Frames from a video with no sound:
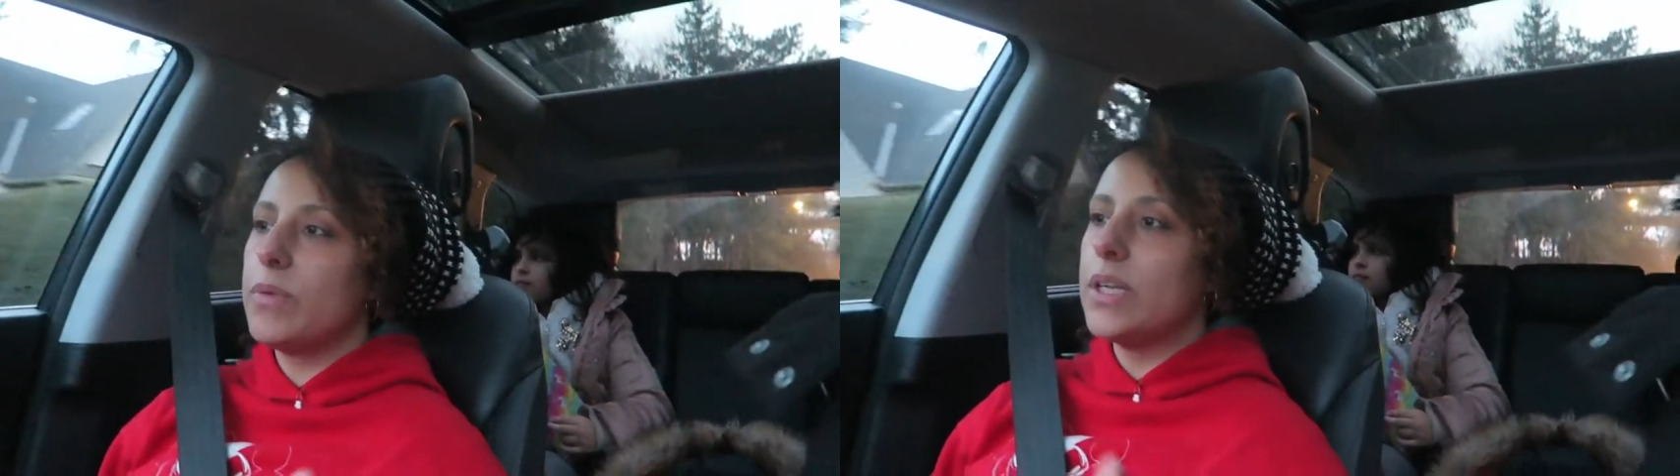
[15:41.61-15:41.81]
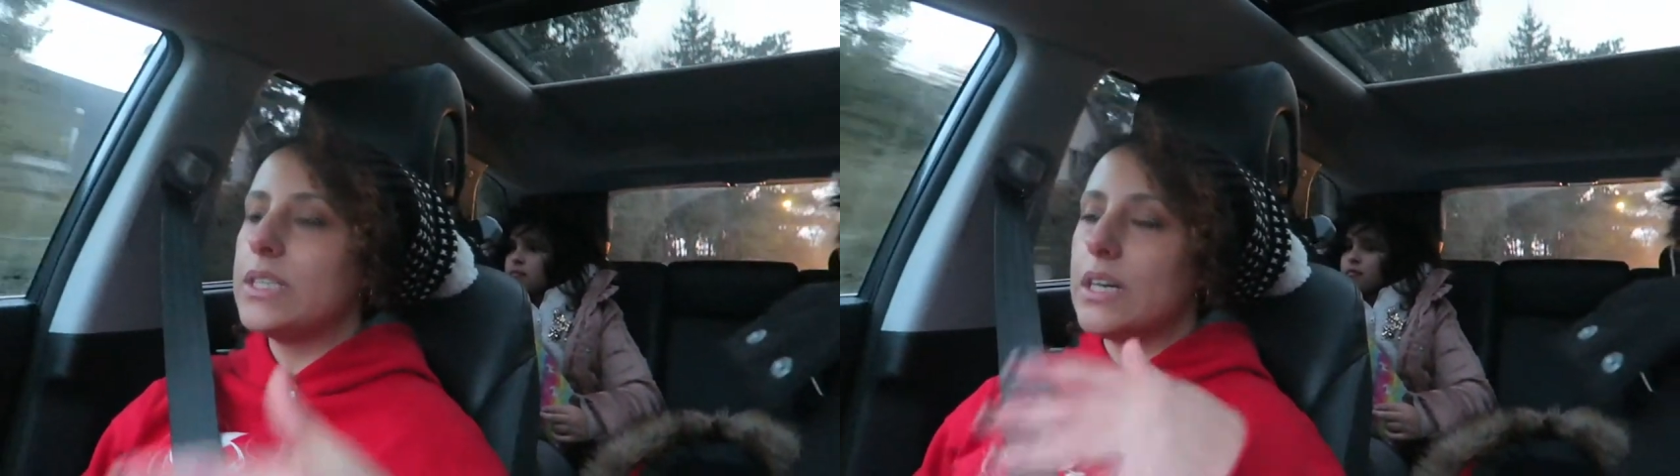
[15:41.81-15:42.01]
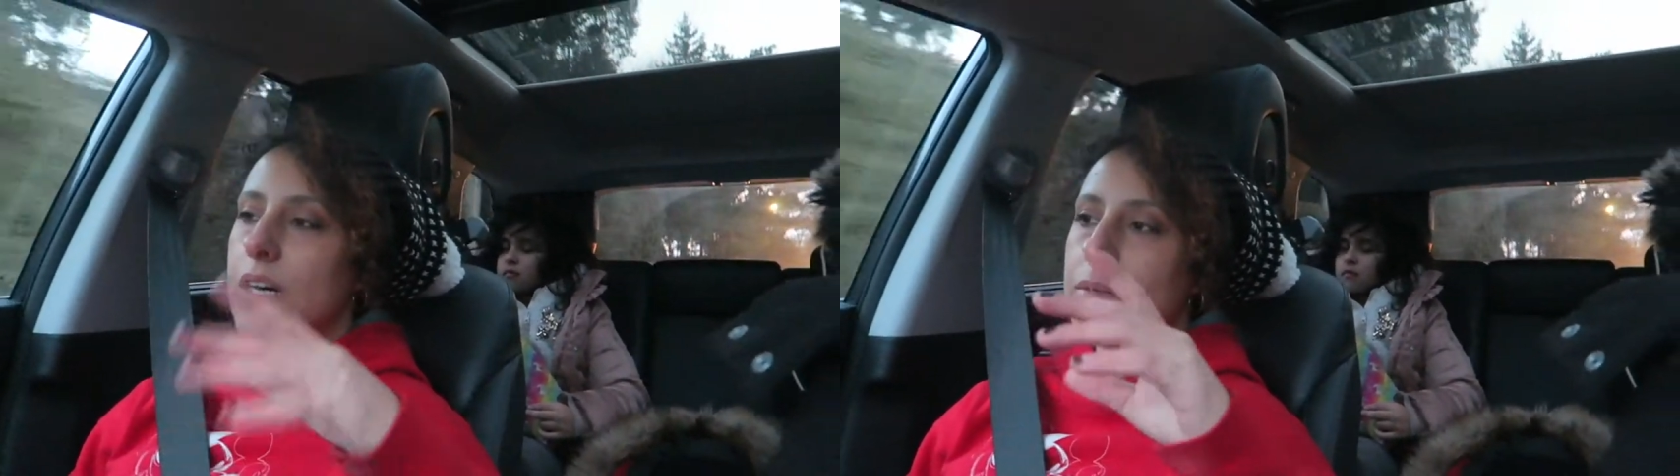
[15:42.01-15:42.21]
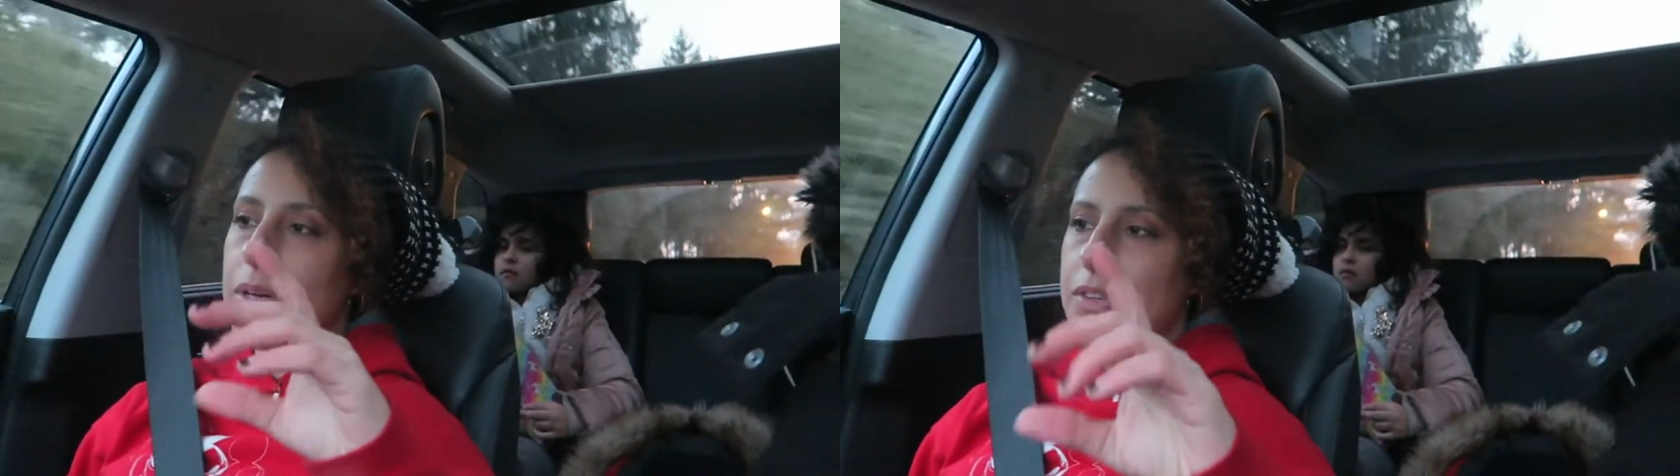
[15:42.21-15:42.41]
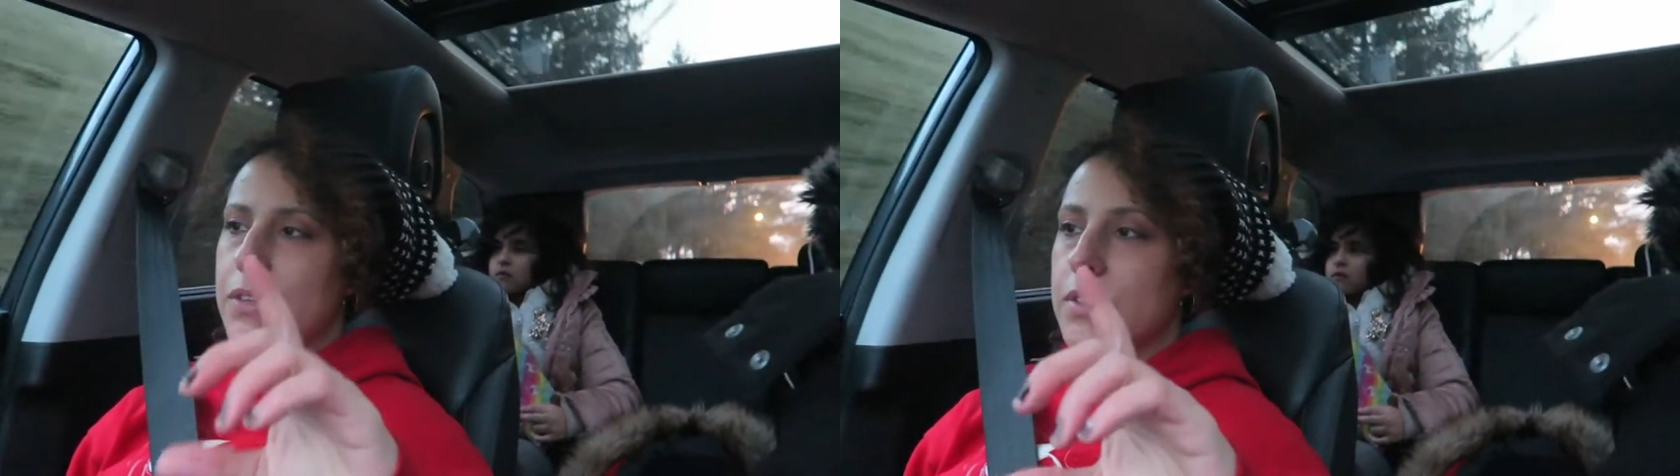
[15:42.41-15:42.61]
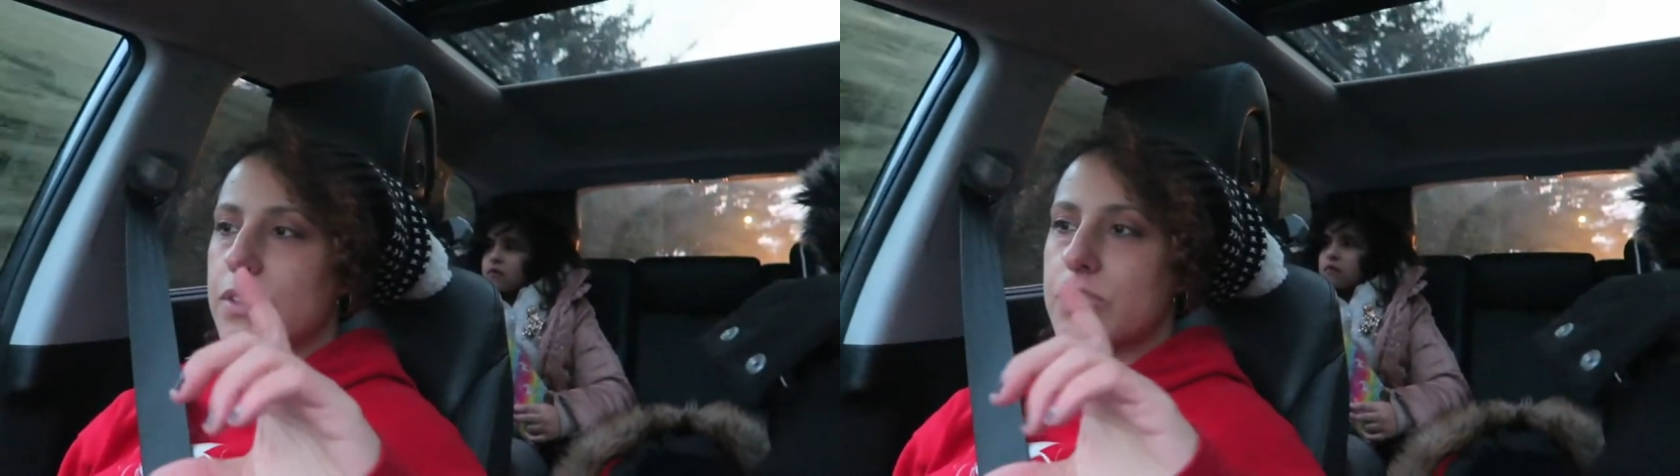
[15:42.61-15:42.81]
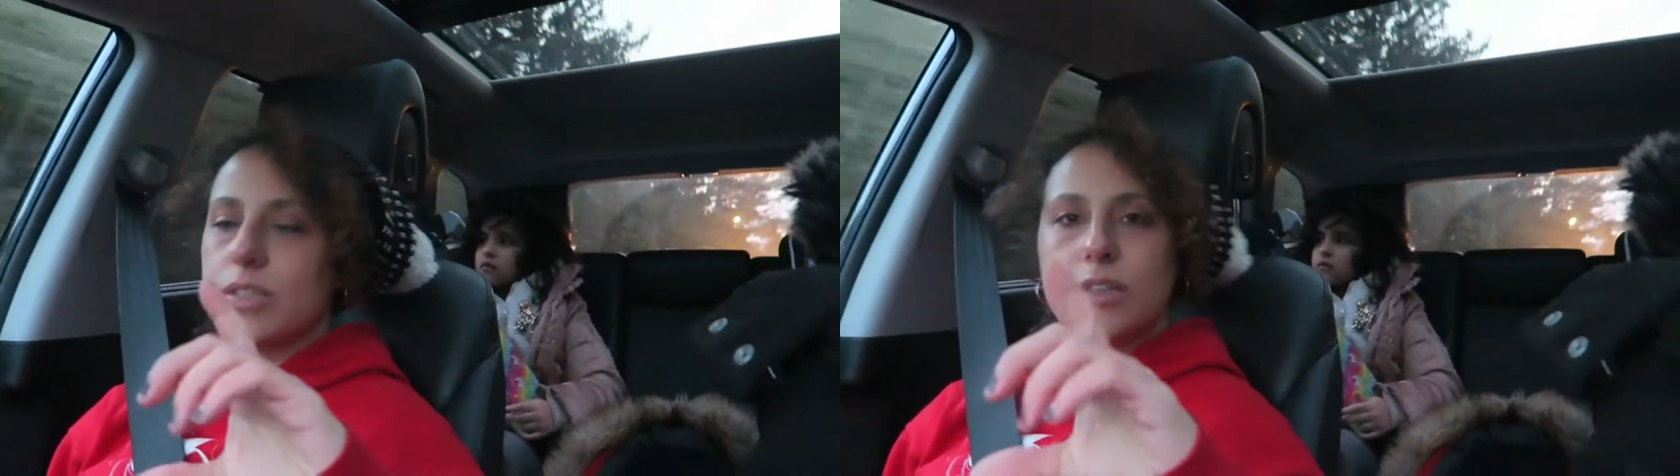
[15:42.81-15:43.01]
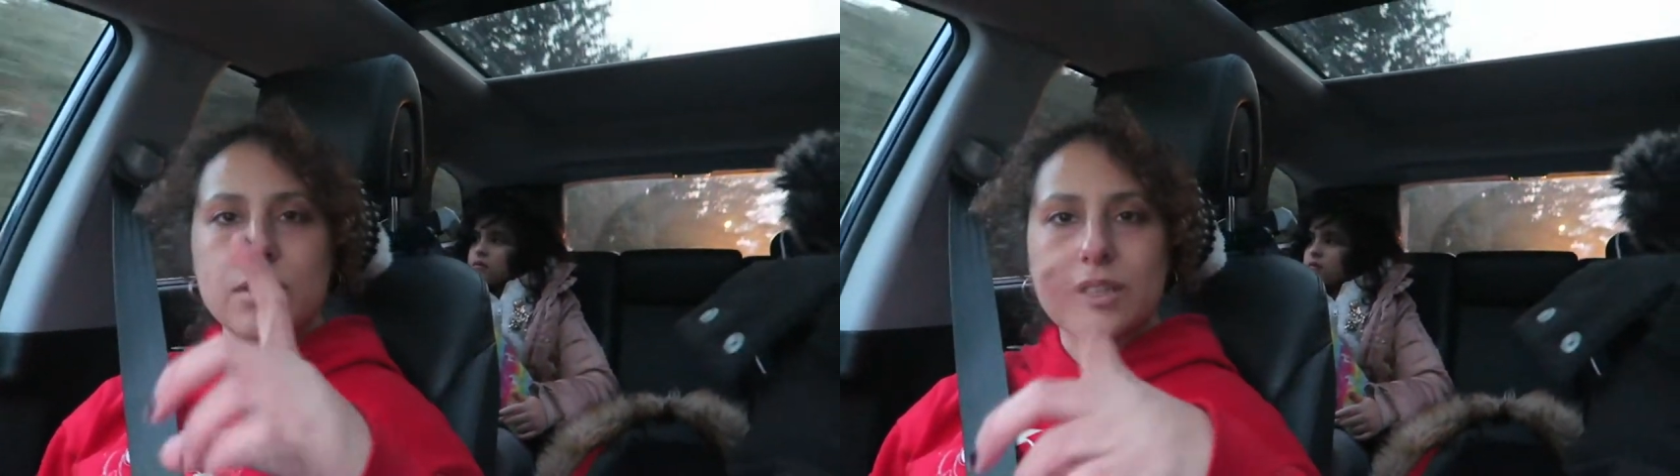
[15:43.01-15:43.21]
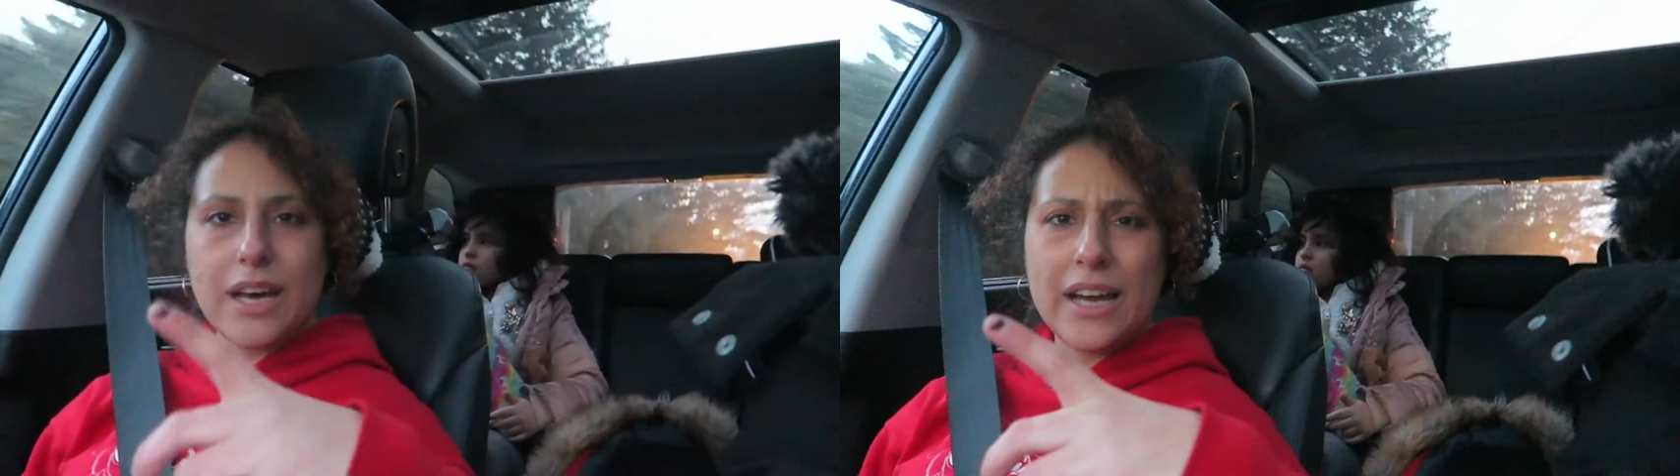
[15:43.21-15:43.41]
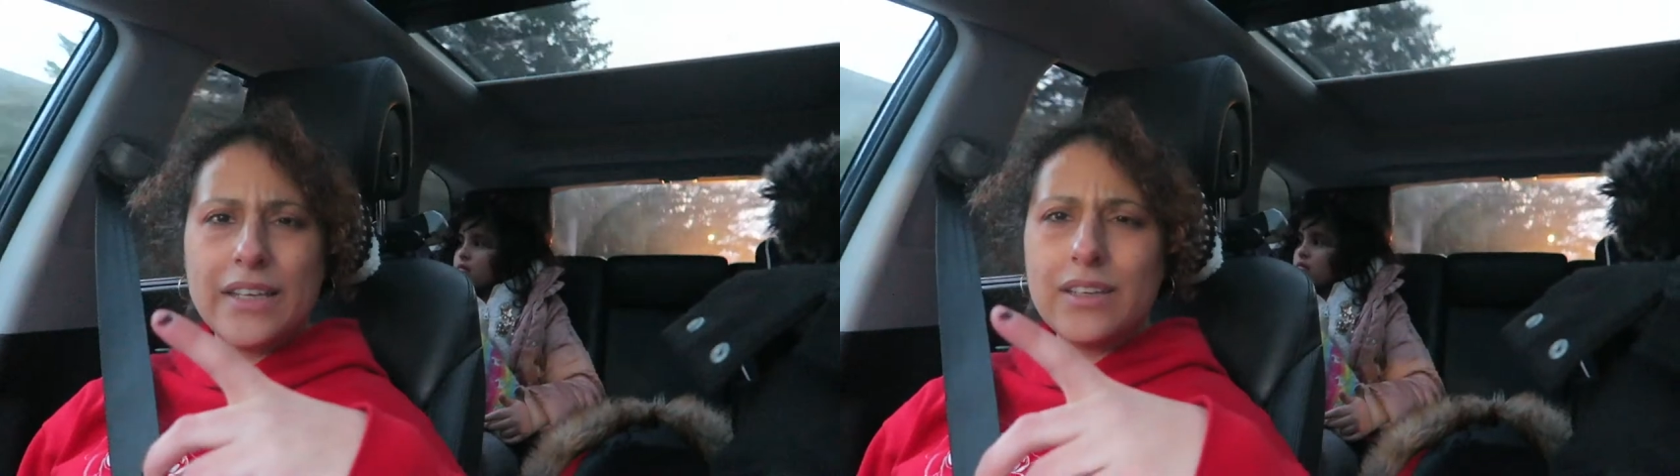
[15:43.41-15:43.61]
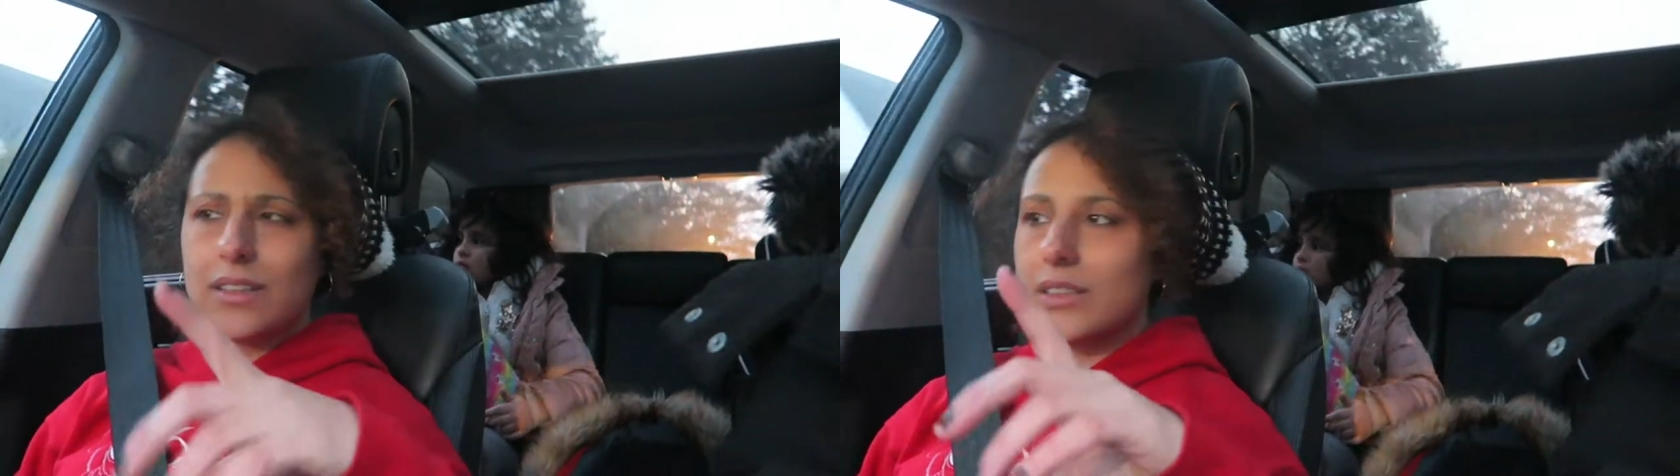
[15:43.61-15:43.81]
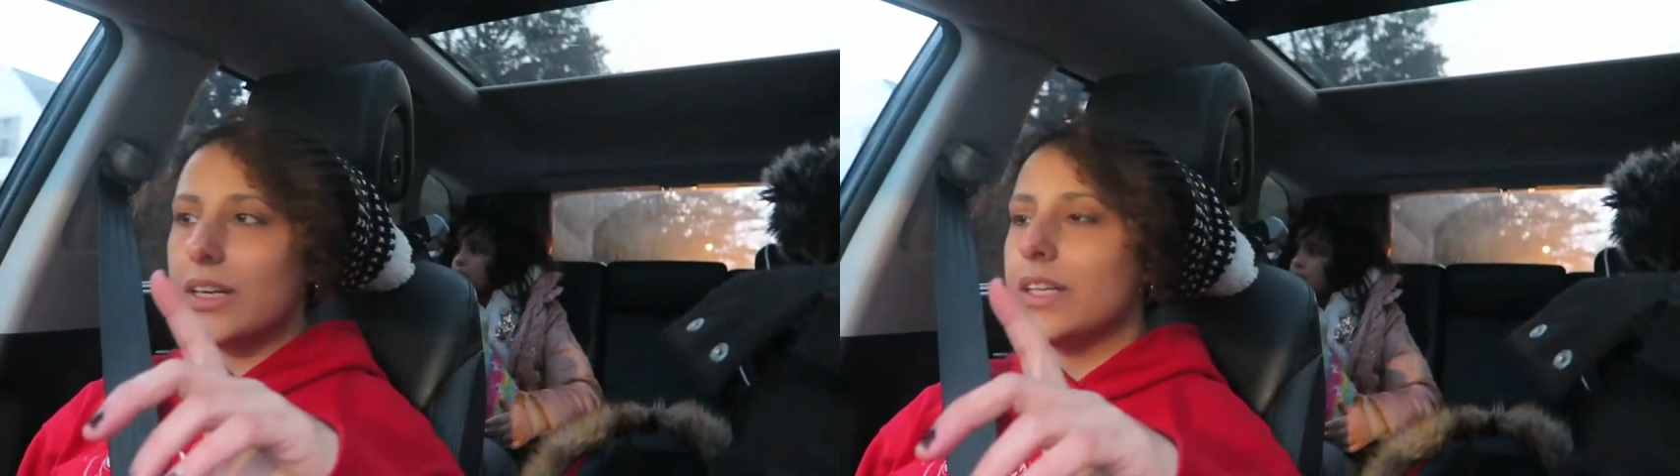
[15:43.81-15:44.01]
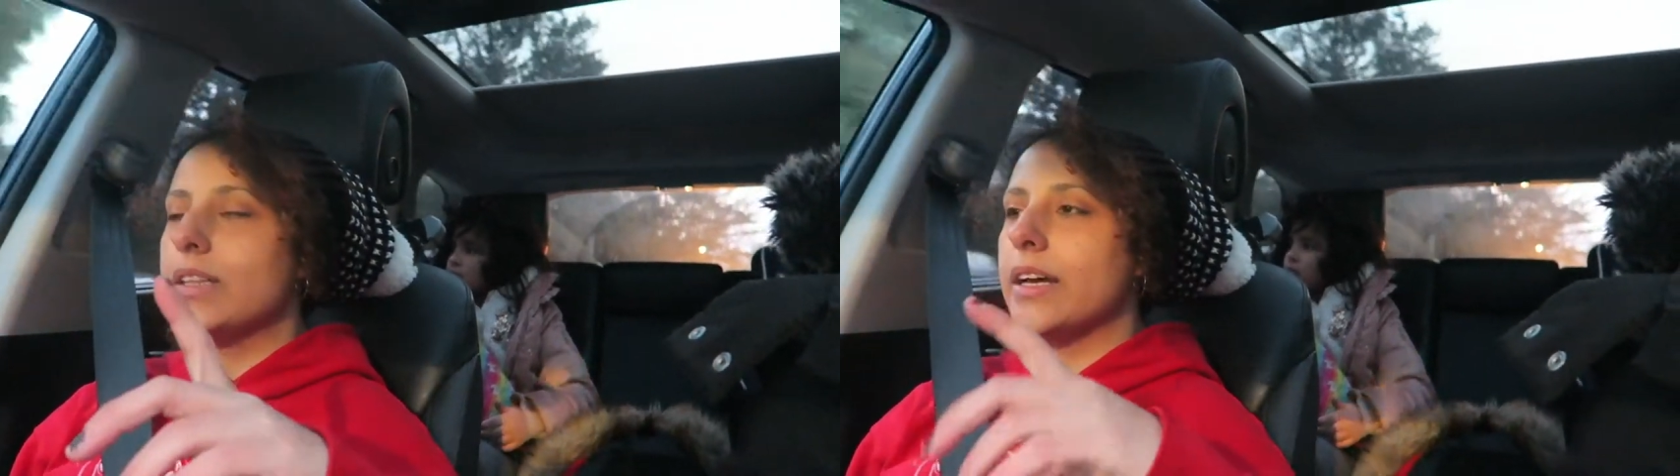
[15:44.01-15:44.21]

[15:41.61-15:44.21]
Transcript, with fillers: but I think there's a little guide online,